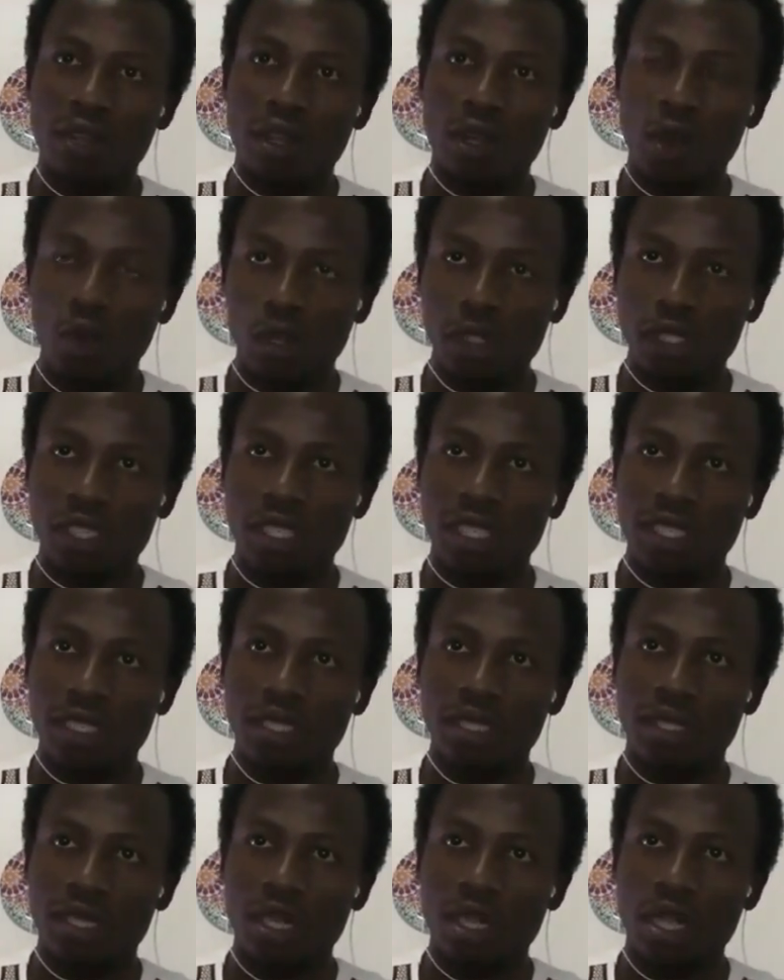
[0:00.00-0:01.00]

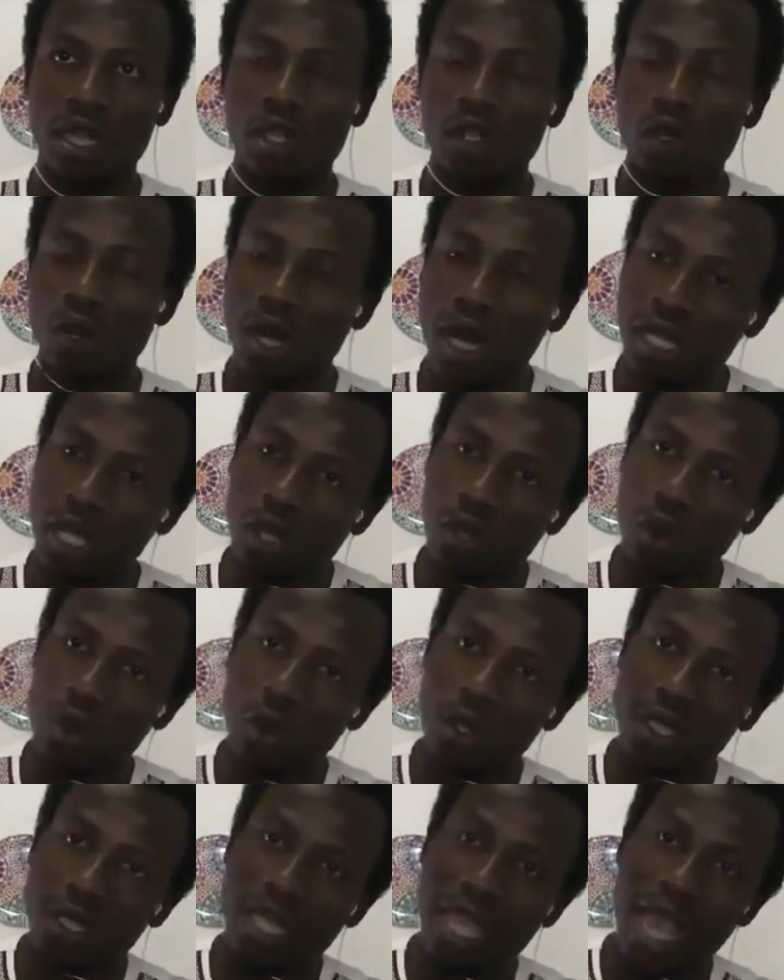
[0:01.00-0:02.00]
groceries. So let us
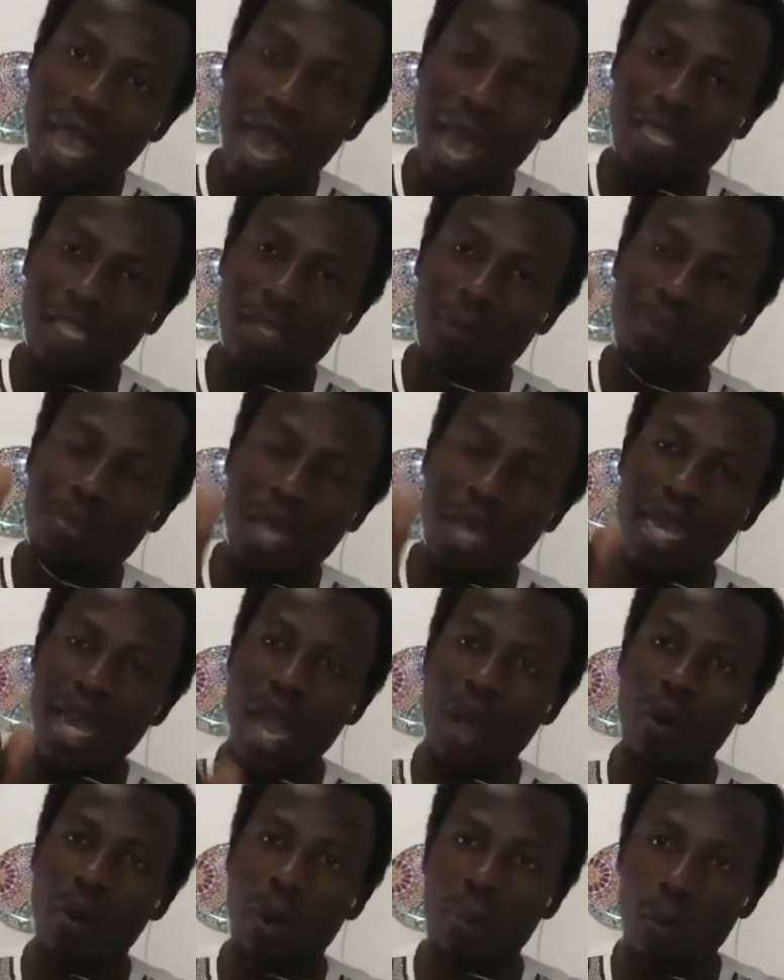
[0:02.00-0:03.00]
go there and spend
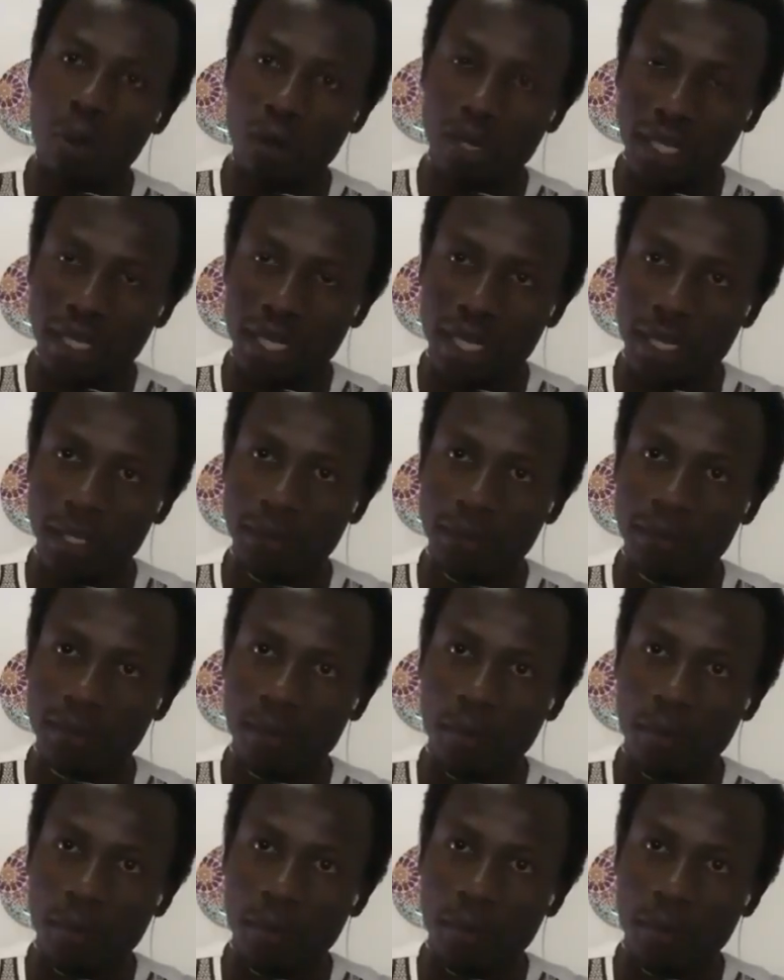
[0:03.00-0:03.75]
our money there.